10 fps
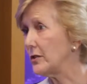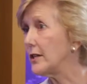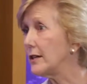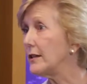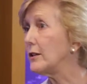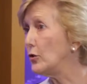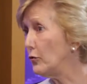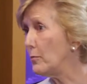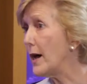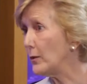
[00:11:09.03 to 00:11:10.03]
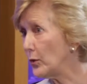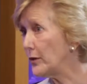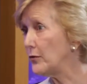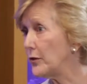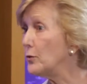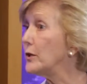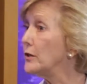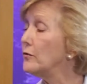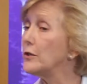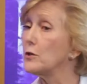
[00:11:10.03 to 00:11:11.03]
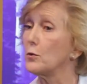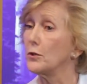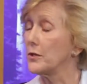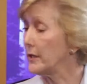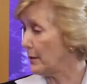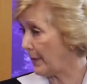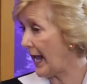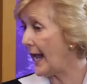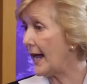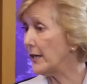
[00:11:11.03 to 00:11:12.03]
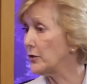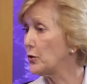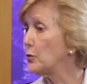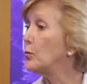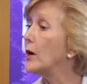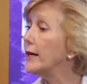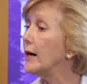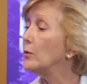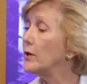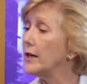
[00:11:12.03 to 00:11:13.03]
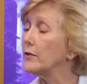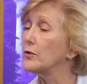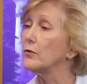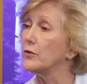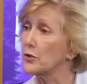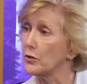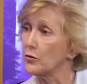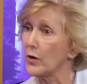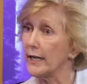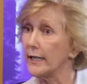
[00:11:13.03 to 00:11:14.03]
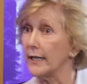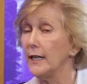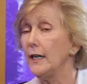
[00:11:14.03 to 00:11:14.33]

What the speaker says: and I think you've met with a few individuals in the past who went out without sufficient training.